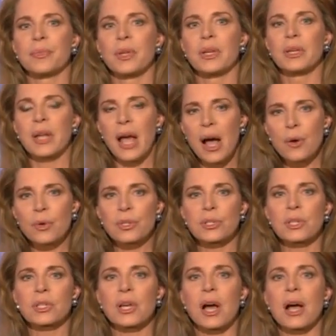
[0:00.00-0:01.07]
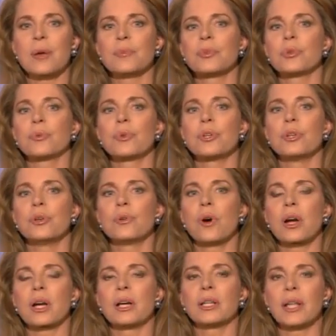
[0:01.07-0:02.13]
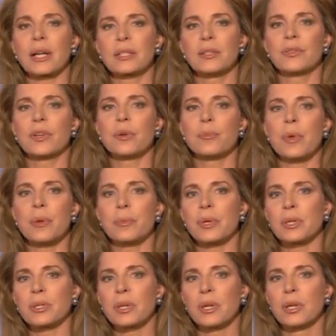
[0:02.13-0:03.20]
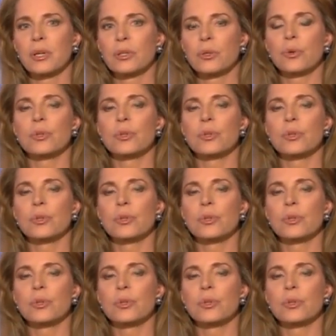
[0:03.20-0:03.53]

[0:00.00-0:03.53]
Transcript: Now is the time to renew our collective commitment to a